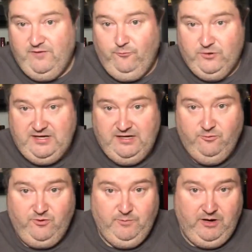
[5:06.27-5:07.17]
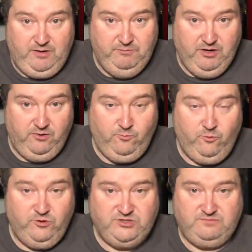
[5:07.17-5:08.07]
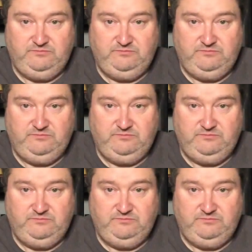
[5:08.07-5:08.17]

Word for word: fourteen North American Beer Awards.